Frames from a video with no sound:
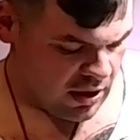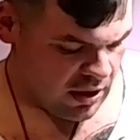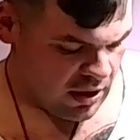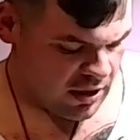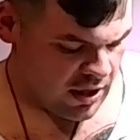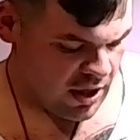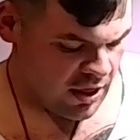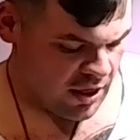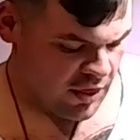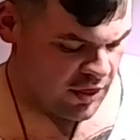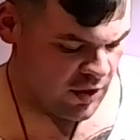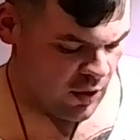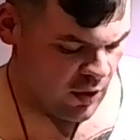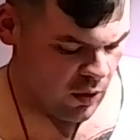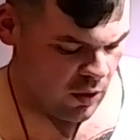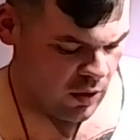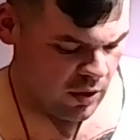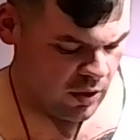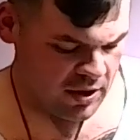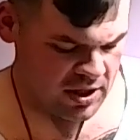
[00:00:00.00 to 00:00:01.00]
Then
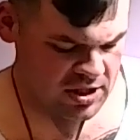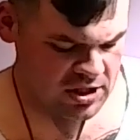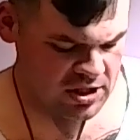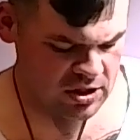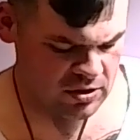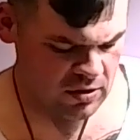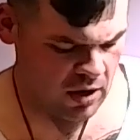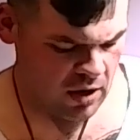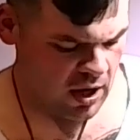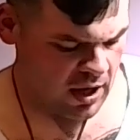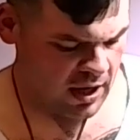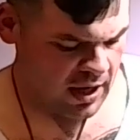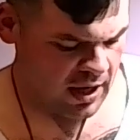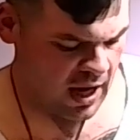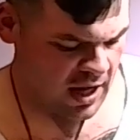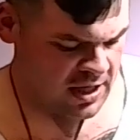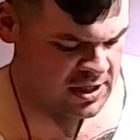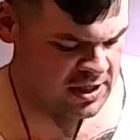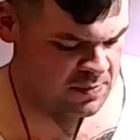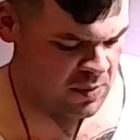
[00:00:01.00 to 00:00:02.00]
Thor, the strong
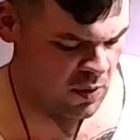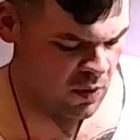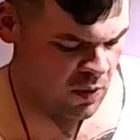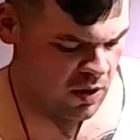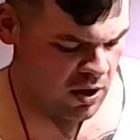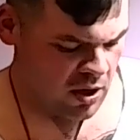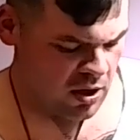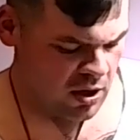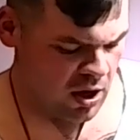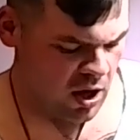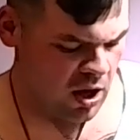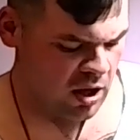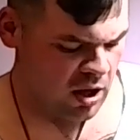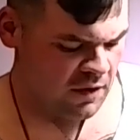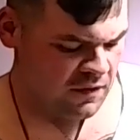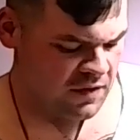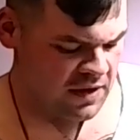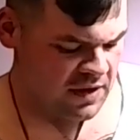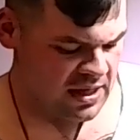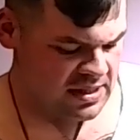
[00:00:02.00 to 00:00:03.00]
god, spoke. All
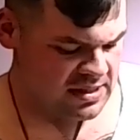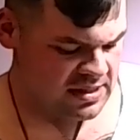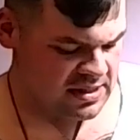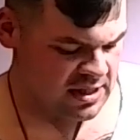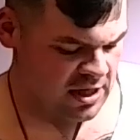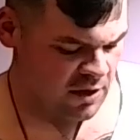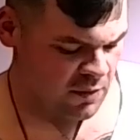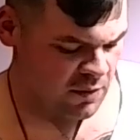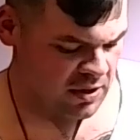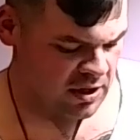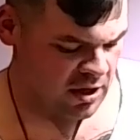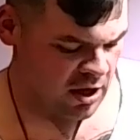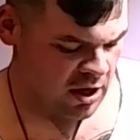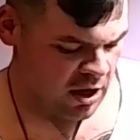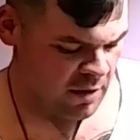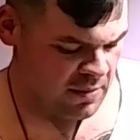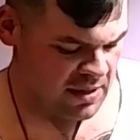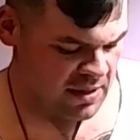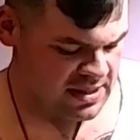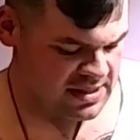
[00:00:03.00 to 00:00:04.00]
of the Aesir would
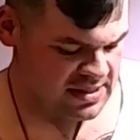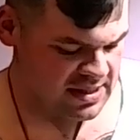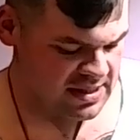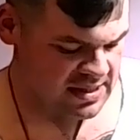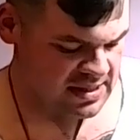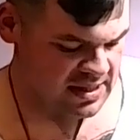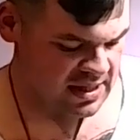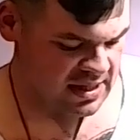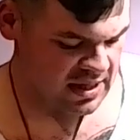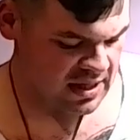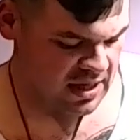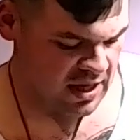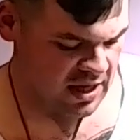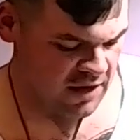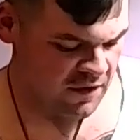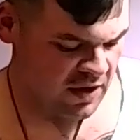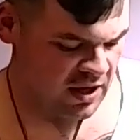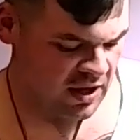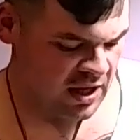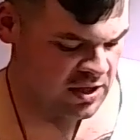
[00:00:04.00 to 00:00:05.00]
call me a sissy if
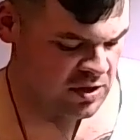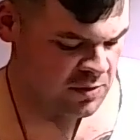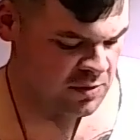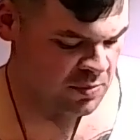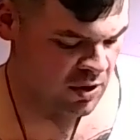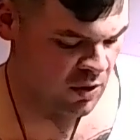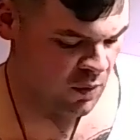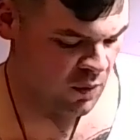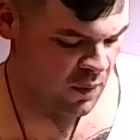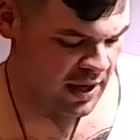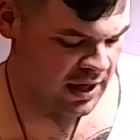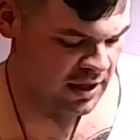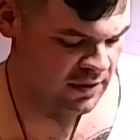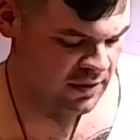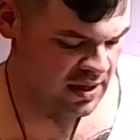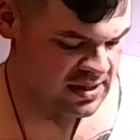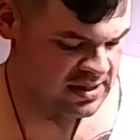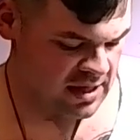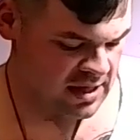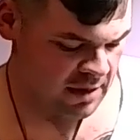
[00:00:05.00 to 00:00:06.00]
I let you put a wedding
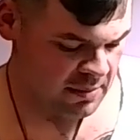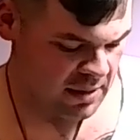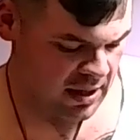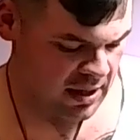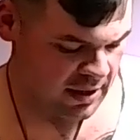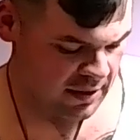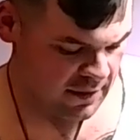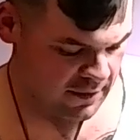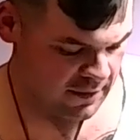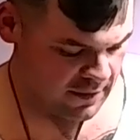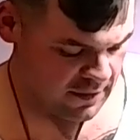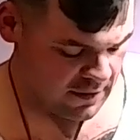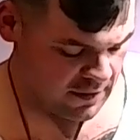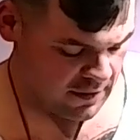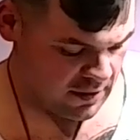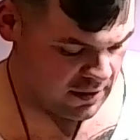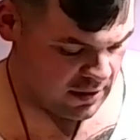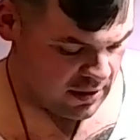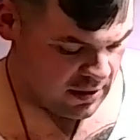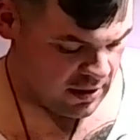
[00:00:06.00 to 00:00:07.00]
dress on me.
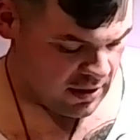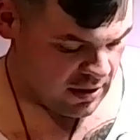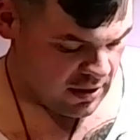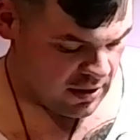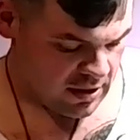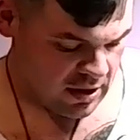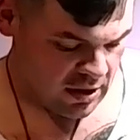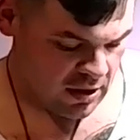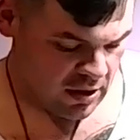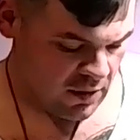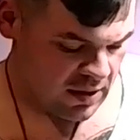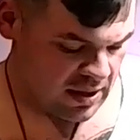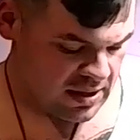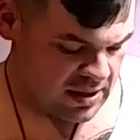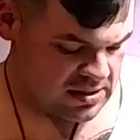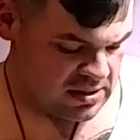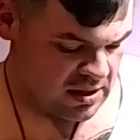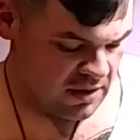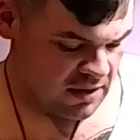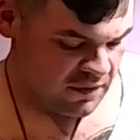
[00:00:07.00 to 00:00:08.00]
Then Loki,
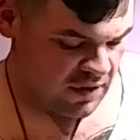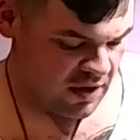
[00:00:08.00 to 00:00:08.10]
son of